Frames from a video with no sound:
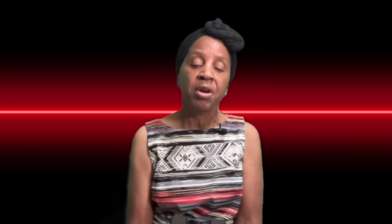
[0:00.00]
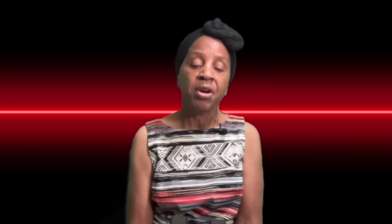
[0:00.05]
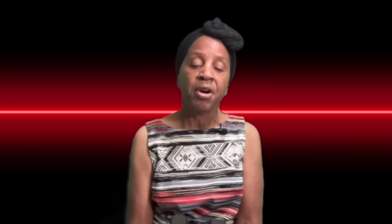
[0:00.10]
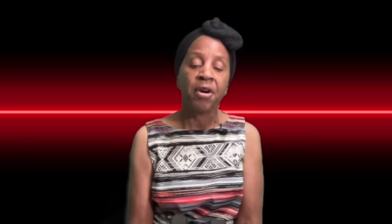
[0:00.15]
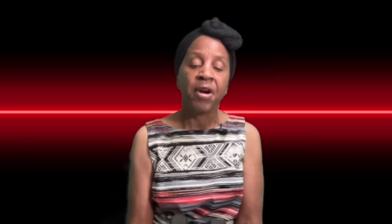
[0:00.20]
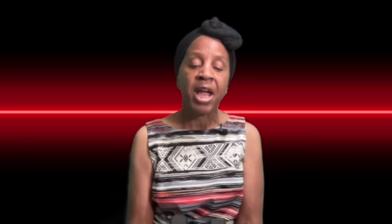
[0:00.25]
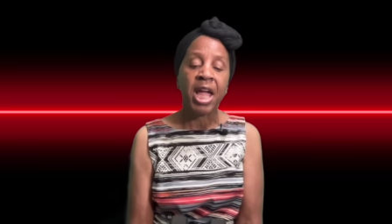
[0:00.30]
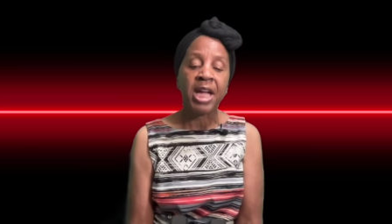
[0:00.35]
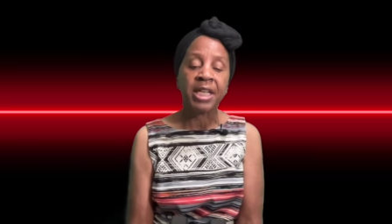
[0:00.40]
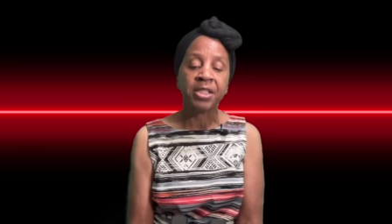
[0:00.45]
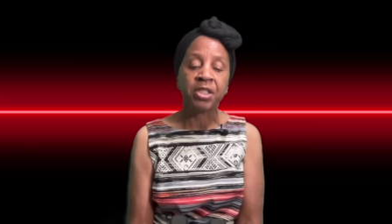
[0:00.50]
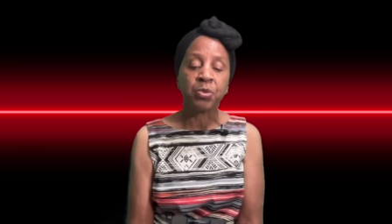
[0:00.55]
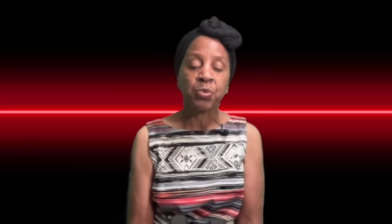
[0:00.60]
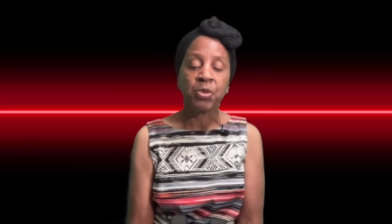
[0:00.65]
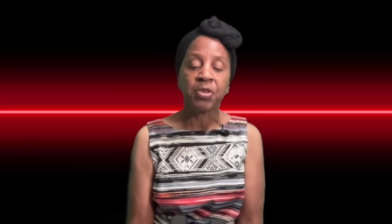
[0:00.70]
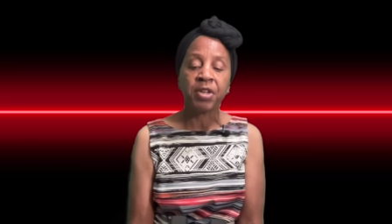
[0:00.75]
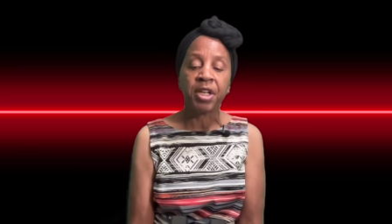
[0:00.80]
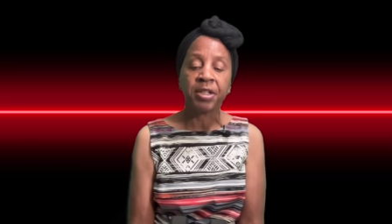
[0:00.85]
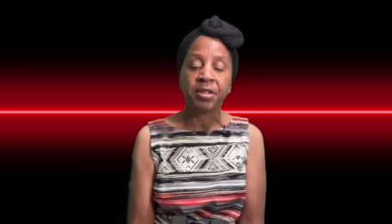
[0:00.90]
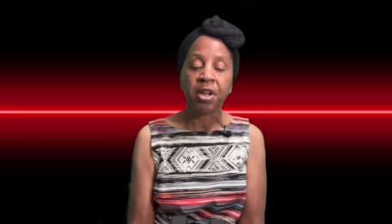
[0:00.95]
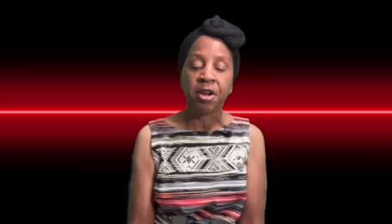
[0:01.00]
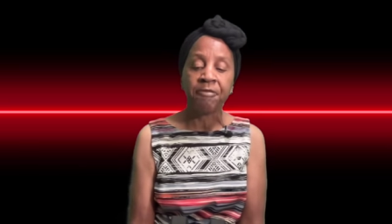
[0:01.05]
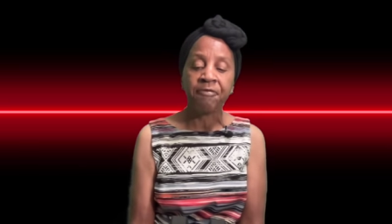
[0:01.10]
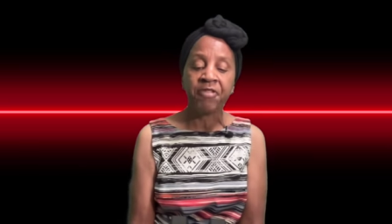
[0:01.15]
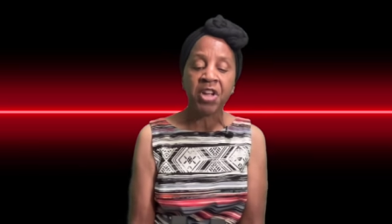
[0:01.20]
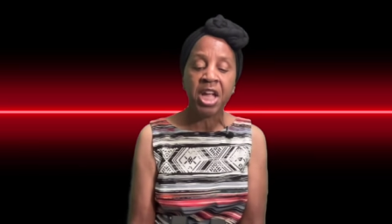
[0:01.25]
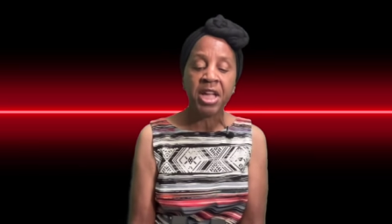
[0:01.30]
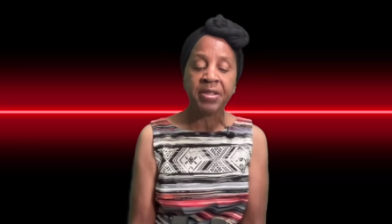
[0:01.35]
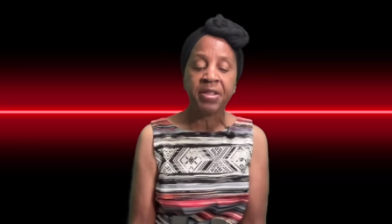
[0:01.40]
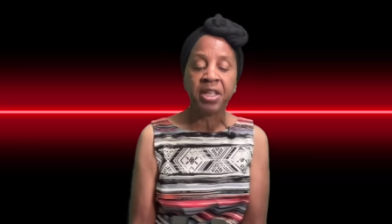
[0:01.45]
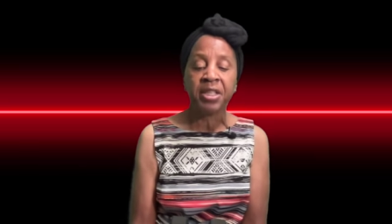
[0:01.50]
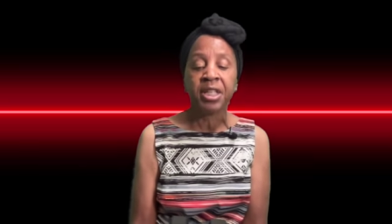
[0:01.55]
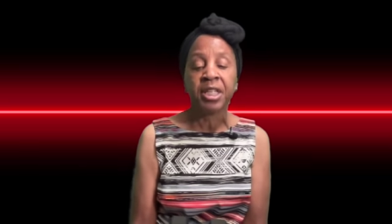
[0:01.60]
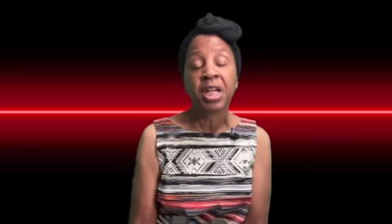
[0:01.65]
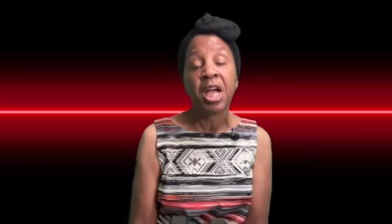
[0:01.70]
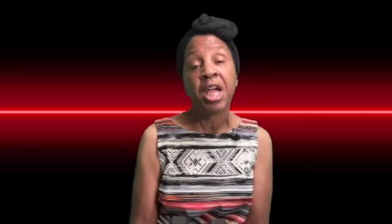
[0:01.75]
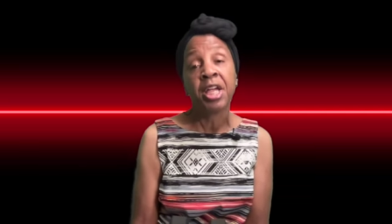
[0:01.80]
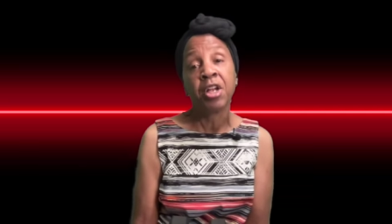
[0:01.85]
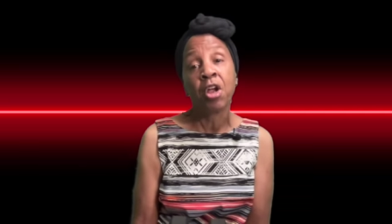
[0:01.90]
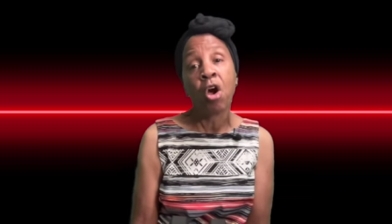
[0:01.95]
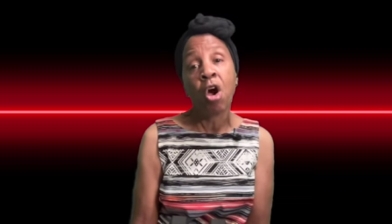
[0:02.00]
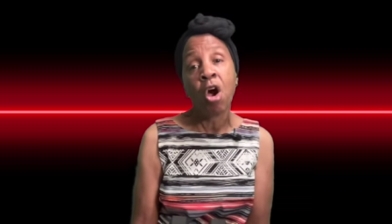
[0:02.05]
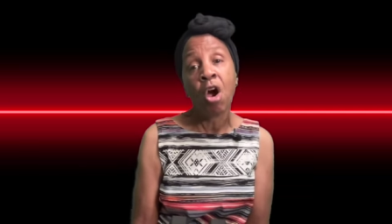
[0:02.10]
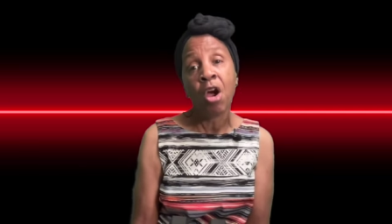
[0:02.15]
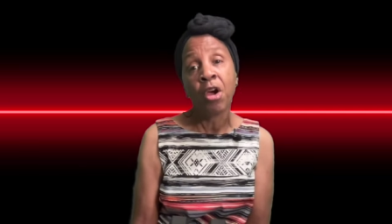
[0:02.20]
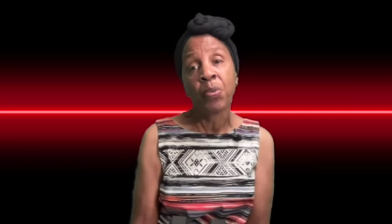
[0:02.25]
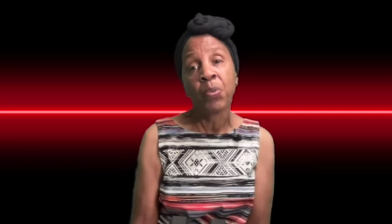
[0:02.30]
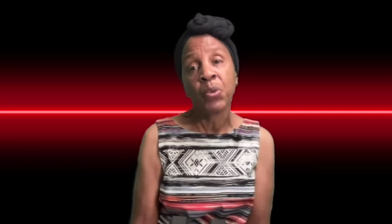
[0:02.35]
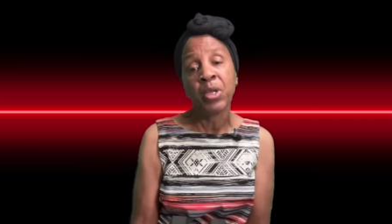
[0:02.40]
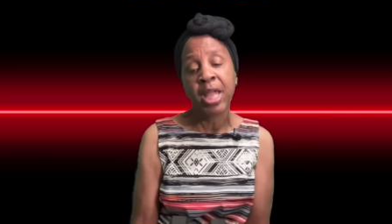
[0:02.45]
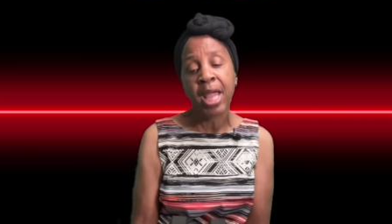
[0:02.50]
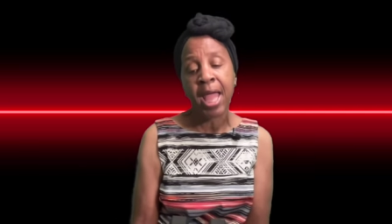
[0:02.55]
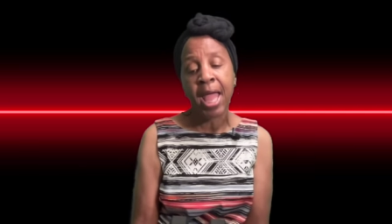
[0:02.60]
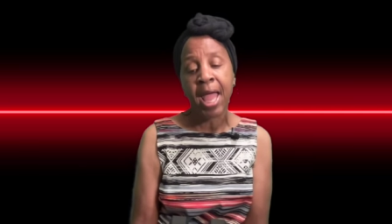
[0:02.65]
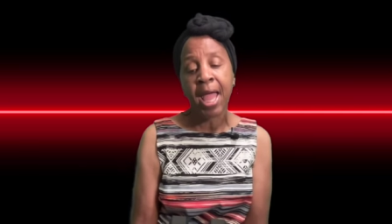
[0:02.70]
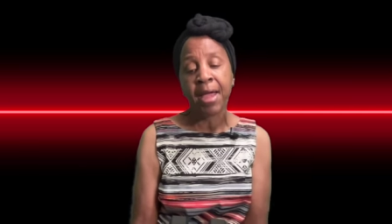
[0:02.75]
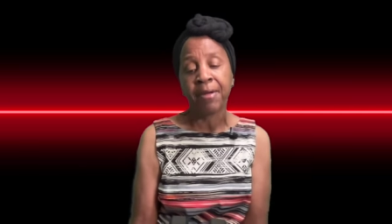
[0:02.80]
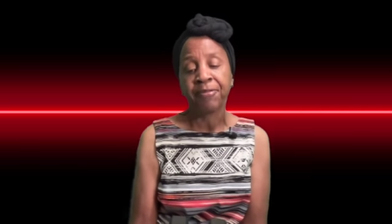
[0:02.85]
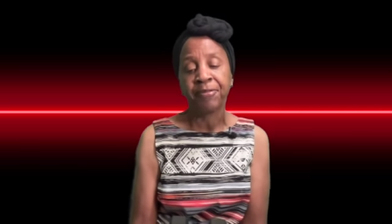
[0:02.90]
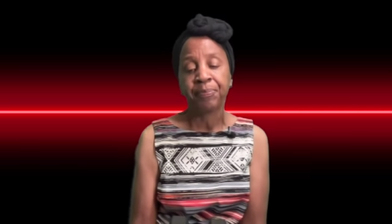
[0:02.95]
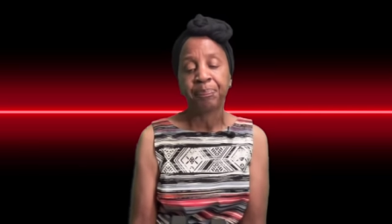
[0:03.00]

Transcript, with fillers: Our actions reflect our faith and the kind of heart we have.